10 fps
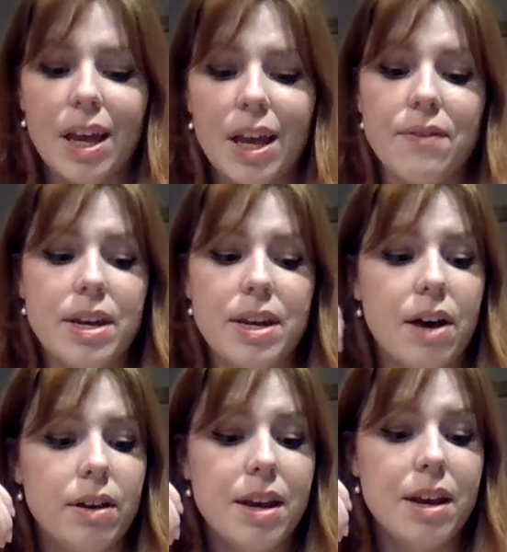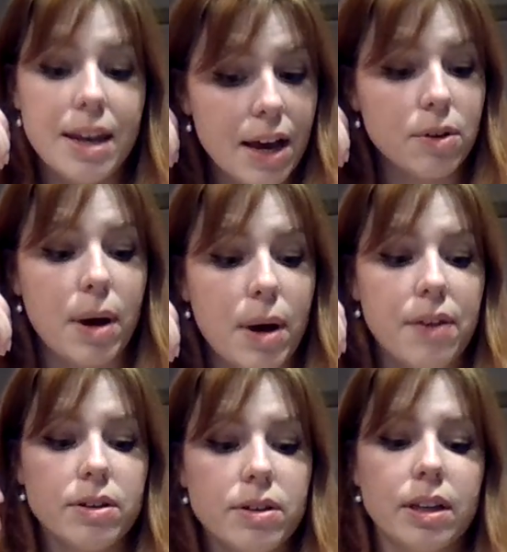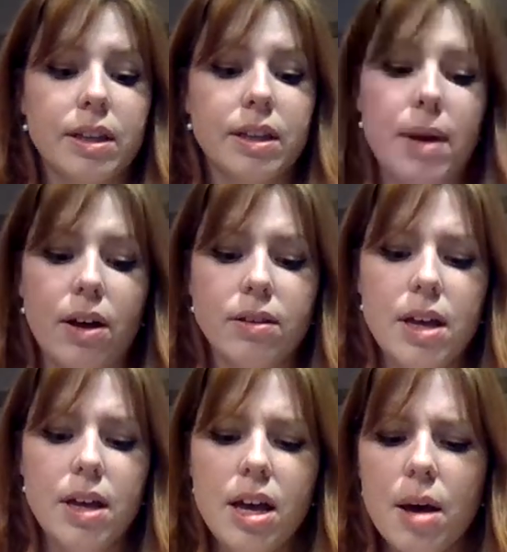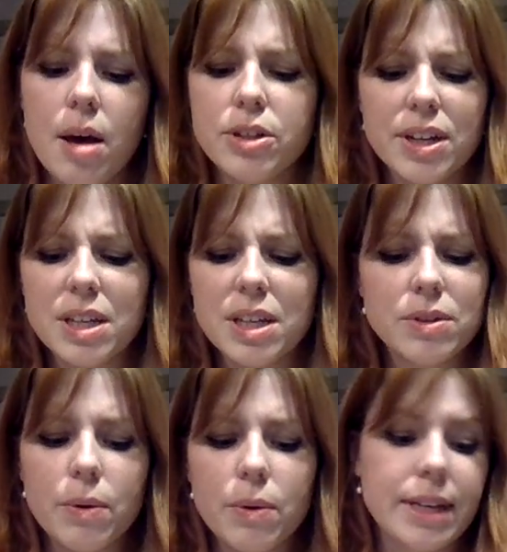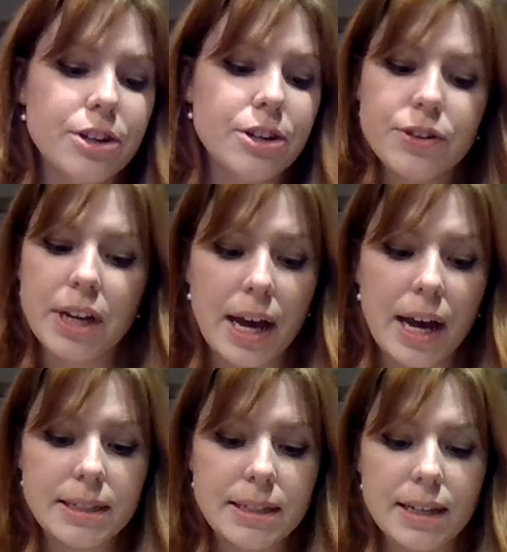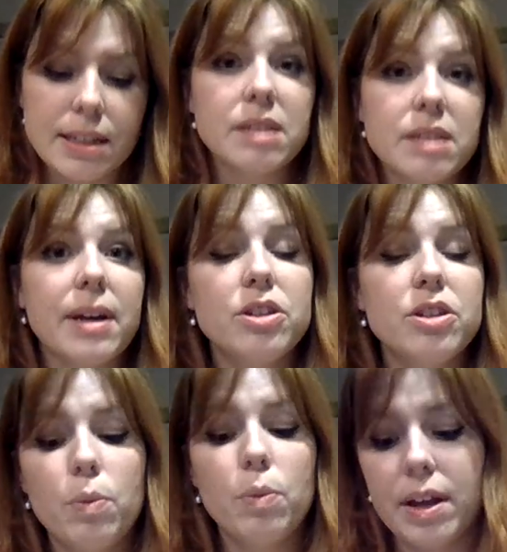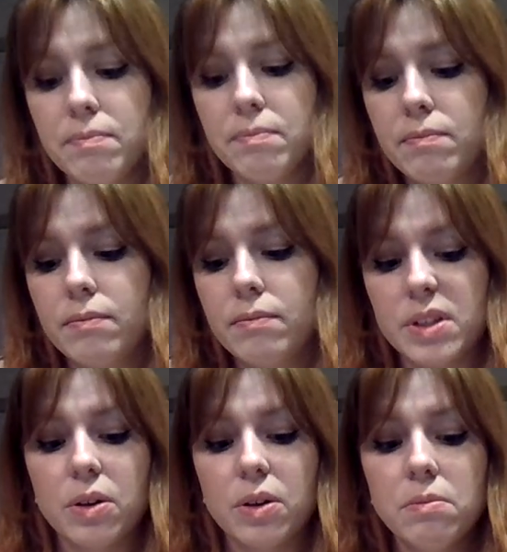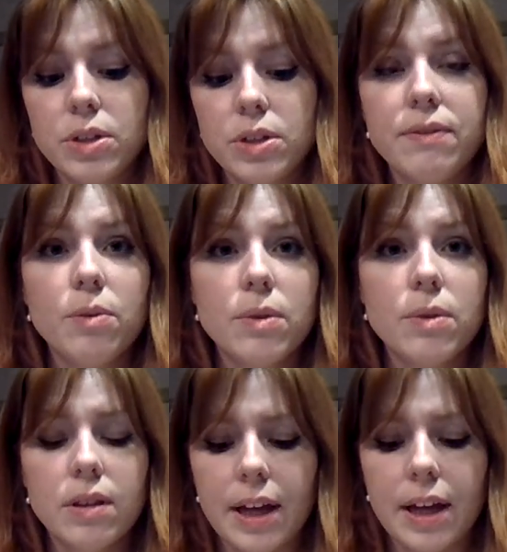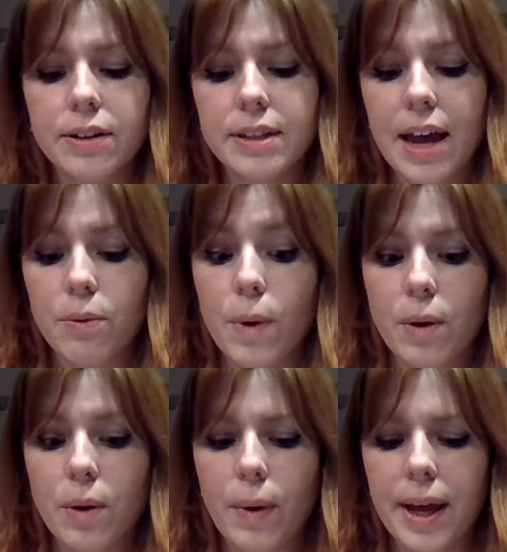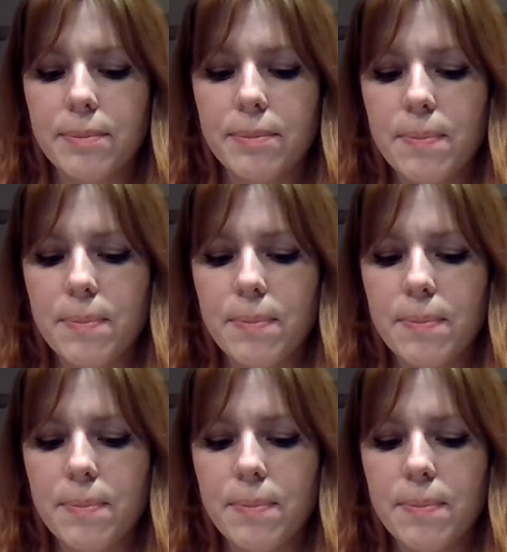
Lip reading: Evan never bothered to look at the mail, but Jessie was always entering contests and expecting to win, so she flipped through the letters right away.